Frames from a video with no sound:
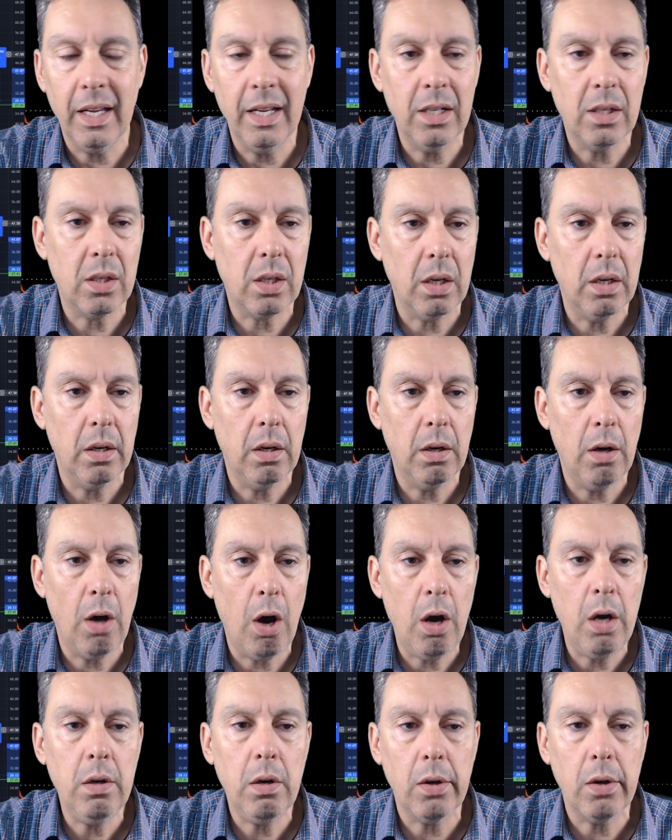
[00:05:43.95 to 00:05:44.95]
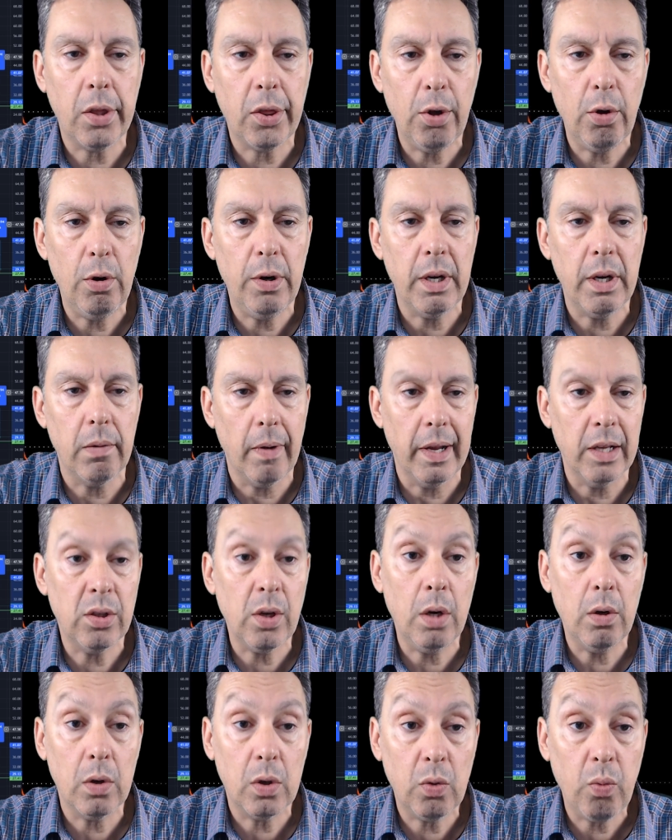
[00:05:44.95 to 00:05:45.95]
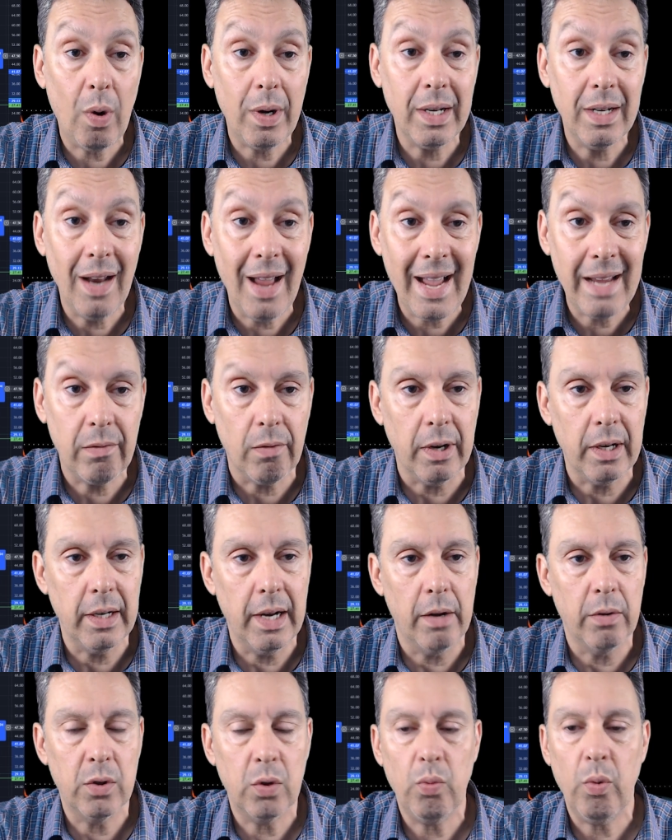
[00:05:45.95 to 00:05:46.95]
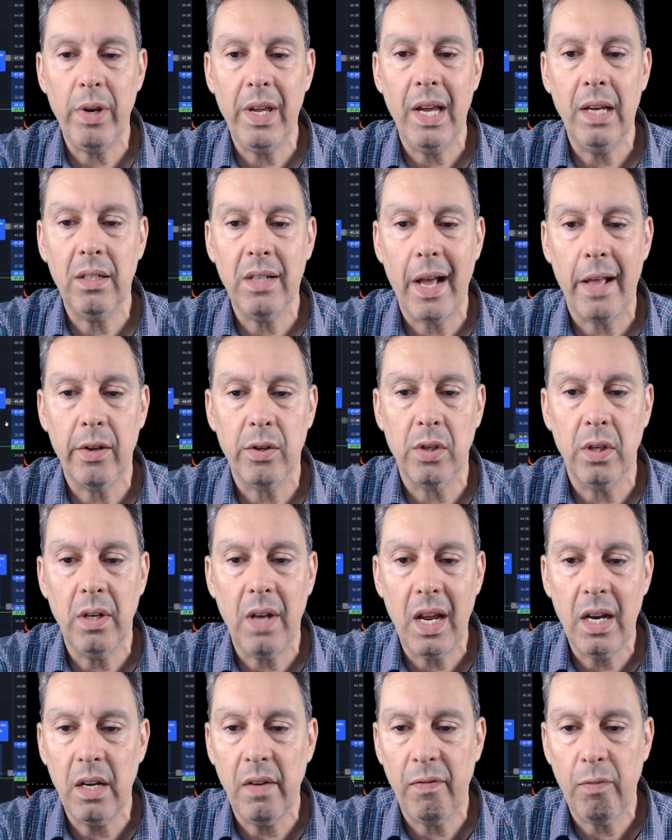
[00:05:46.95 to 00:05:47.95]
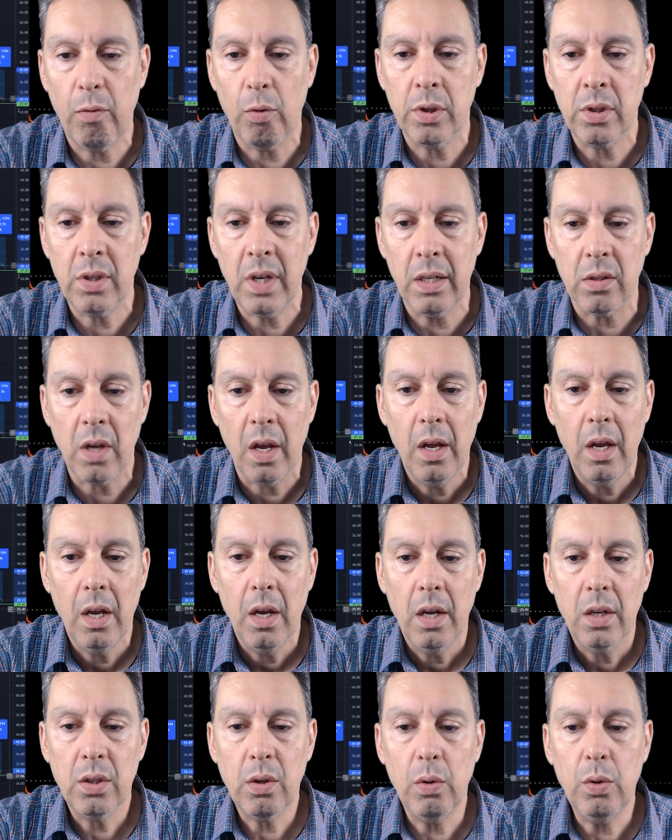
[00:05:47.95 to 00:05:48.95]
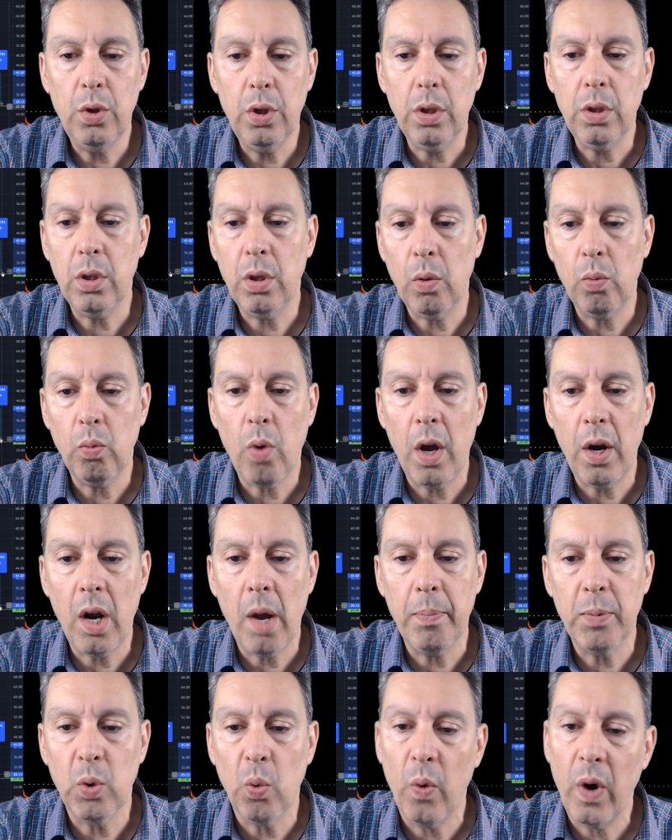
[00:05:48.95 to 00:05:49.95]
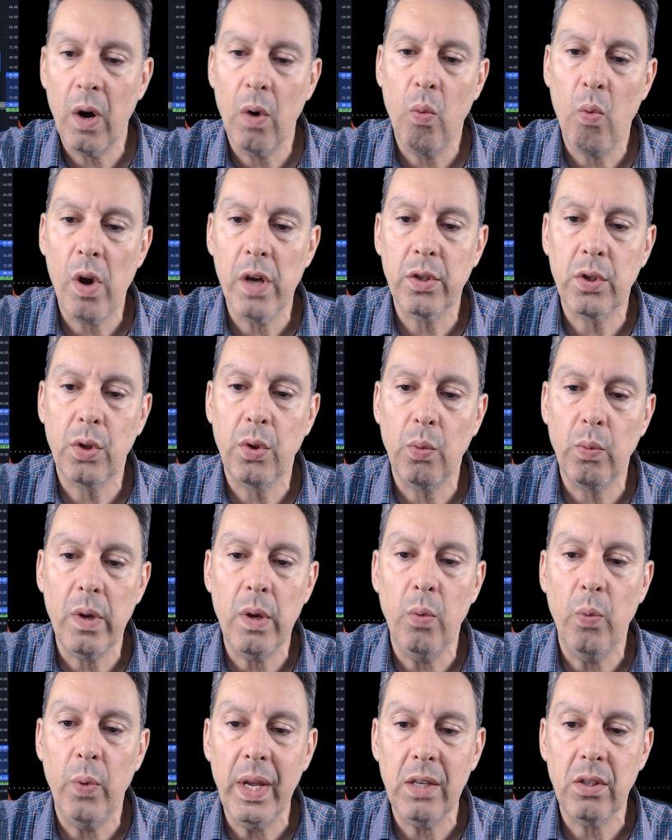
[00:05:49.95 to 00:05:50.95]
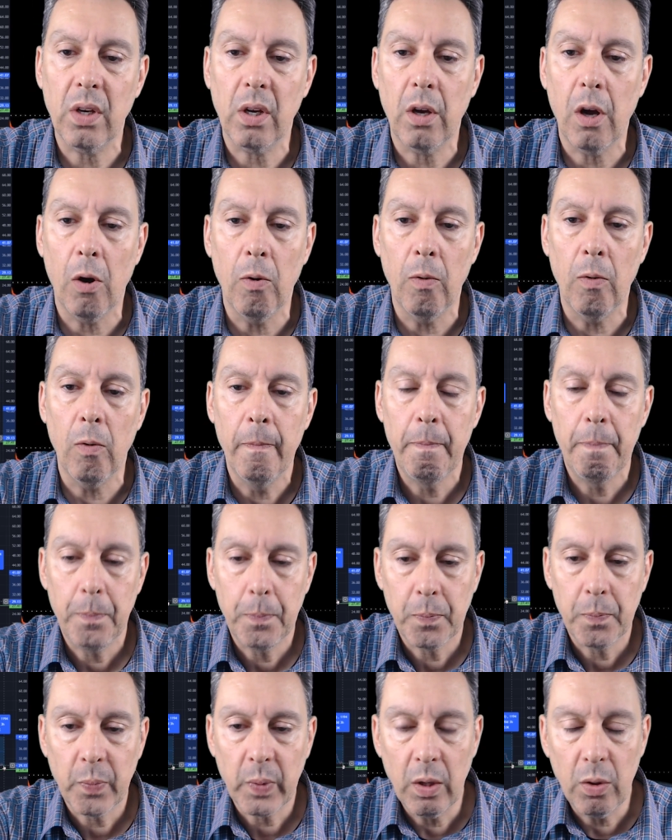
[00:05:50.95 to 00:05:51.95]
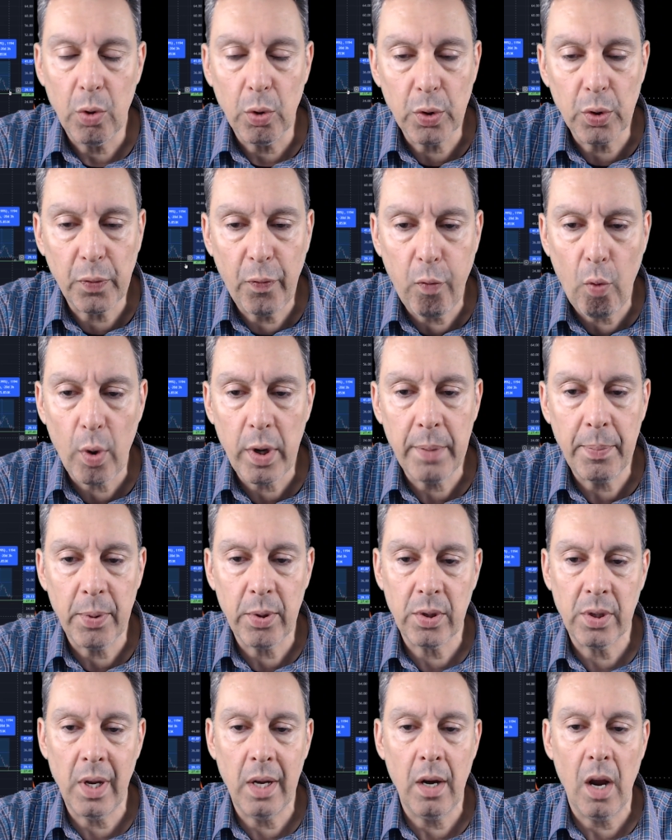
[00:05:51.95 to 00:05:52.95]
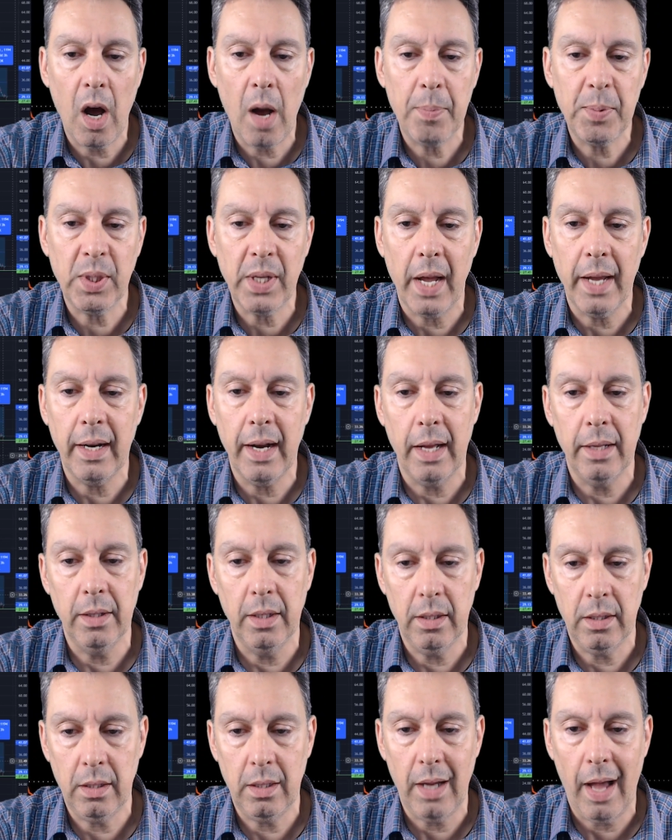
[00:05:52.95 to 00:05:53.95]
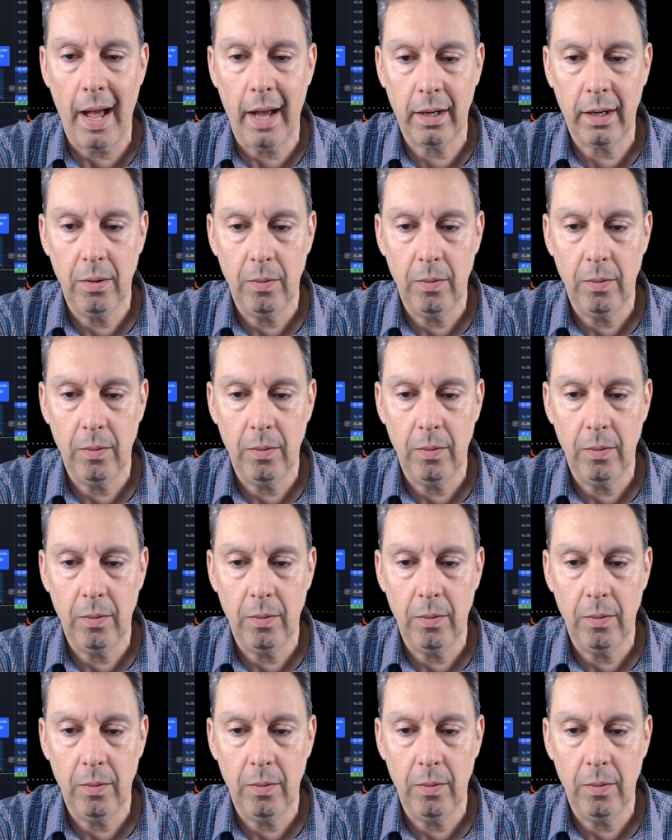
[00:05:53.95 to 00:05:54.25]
It's under 30, right? It's under 29 right now. It's $28.94. So just to run up to where it was 3 weeks ago, there's 40% upside on this stock.